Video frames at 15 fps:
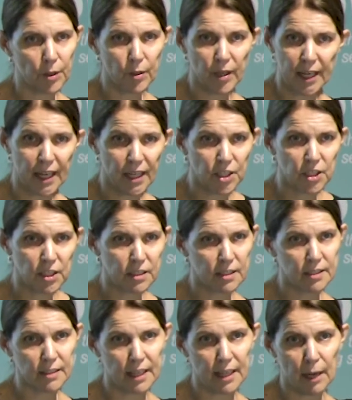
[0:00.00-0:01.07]
You can actually
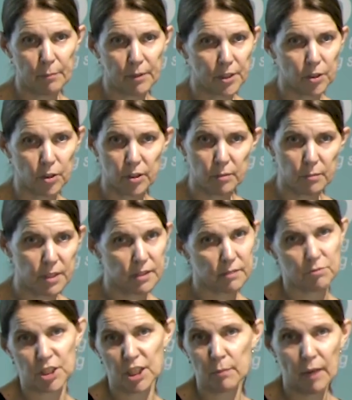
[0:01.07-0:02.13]
just set up an anonymous
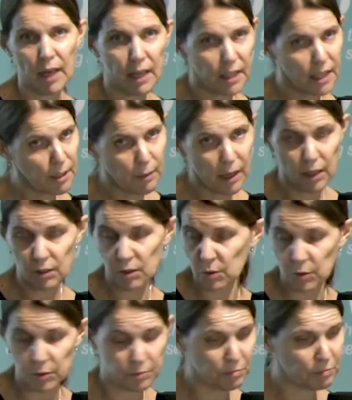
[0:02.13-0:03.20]
Gmail email
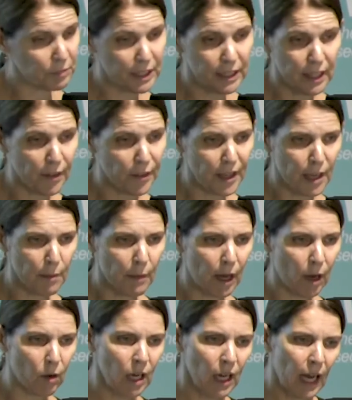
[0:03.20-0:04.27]
or any other
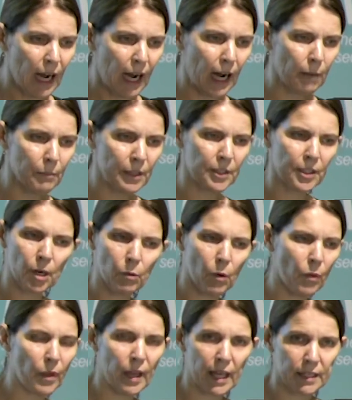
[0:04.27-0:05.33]
email and go
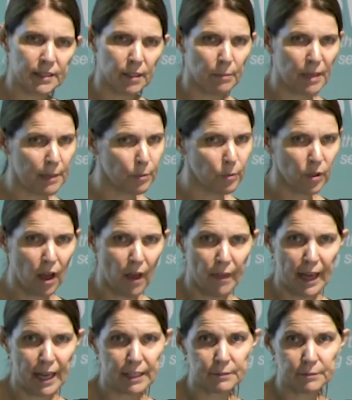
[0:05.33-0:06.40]
on there. So people like
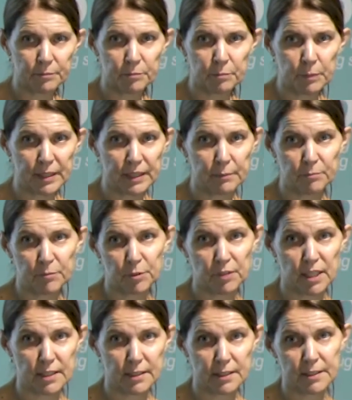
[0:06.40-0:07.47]
that for
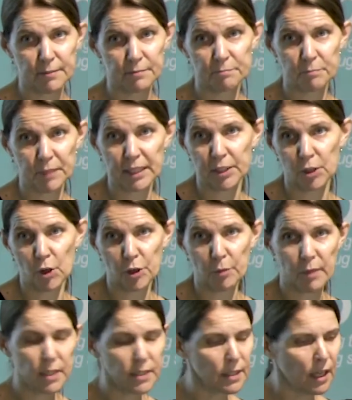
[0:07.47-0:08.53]
reasons of being
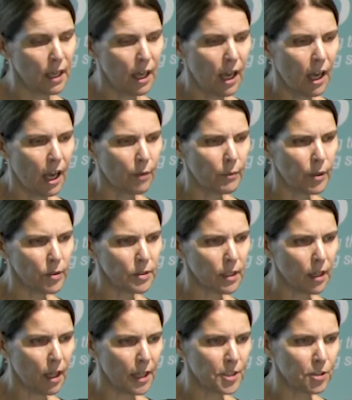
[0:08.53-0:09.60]
anonymous. And we also
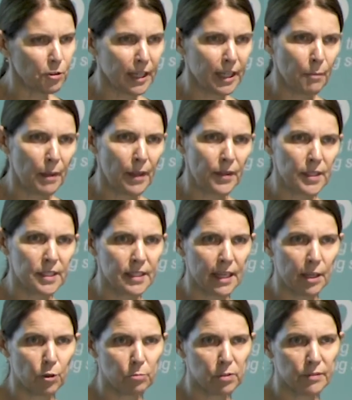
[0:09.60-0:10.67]
like to recommend this to
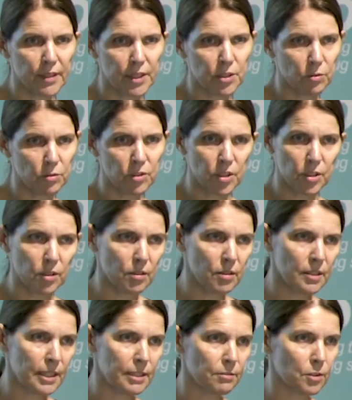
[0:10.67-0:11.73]
health professionals to
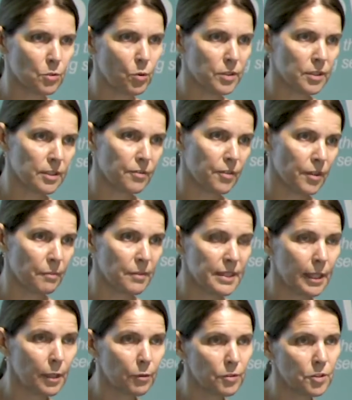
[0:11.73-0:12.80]
use these resources for
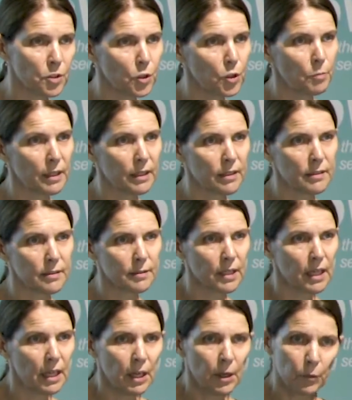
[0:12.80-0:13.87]
themselves too, because
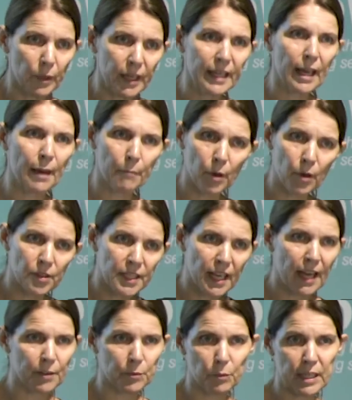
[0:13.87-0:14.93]
we get burnt
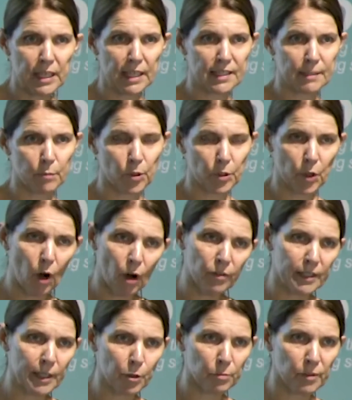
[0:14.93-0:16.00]
out and we need support, and
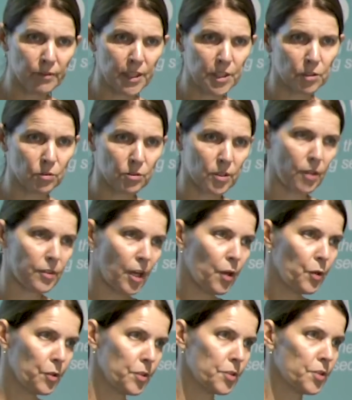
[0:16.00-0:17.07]
often health professionals don't know
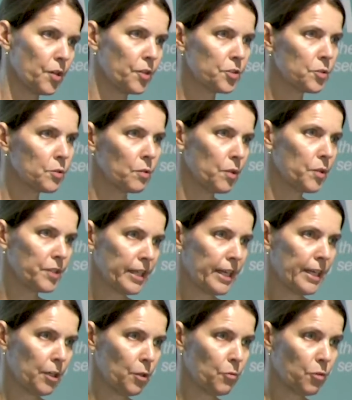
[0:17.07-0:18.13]
who to turn to or who to
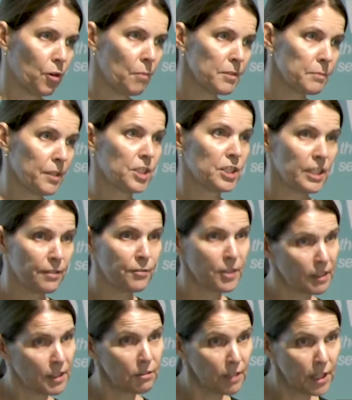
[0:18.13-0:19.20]
get help from, especially if
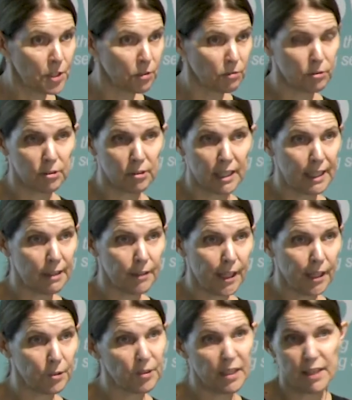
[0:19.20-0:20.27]
you're in a regional rural
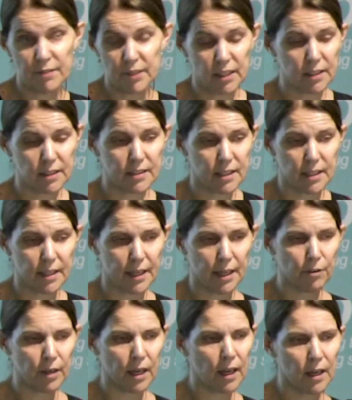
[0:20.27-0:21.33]
area or even in a city
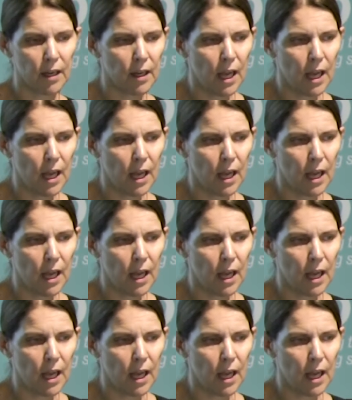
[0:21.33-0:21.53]
area.